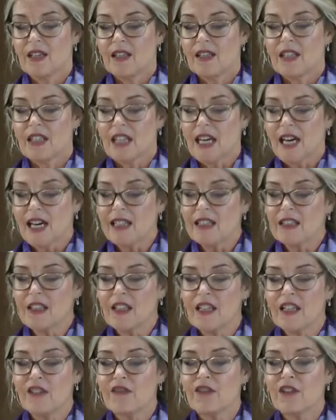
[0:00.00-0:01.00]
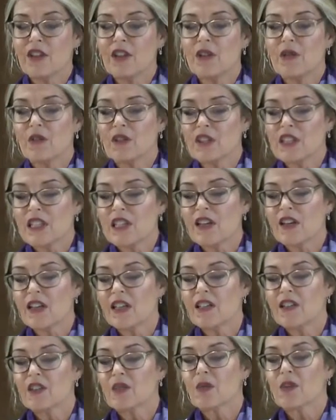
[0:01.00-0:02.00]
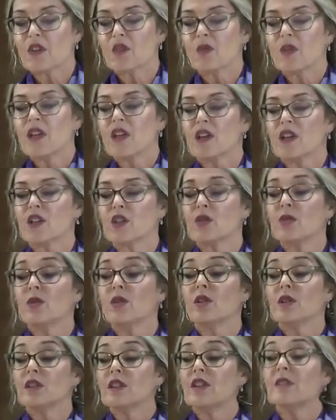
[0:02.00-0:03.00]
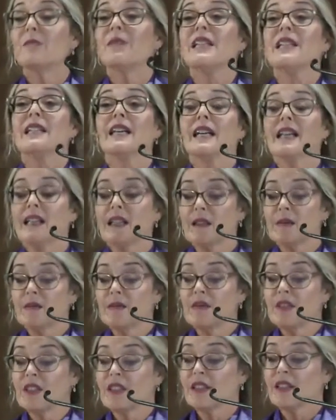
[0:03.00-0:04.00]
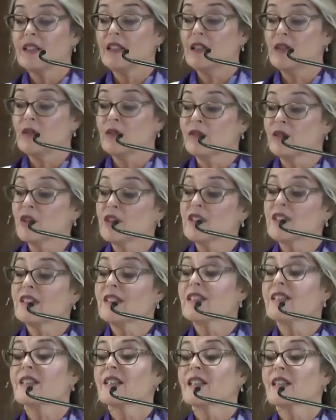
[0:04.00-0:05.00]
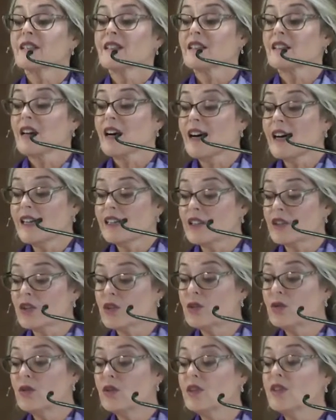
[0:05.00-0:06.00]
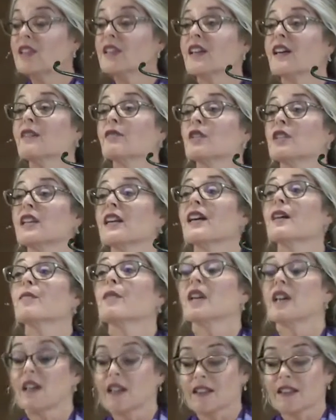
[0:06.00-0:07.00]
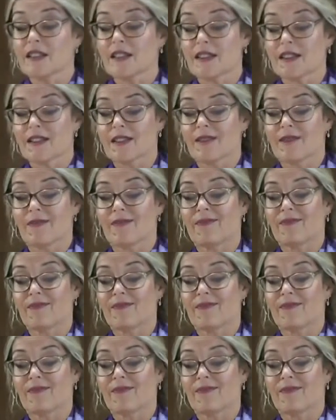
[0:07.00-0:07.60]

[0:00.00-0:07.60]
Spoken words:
The tagline for the Unitarians was, "We are too good to be damned," and the Universalists said, "As God is too good to ever damn us."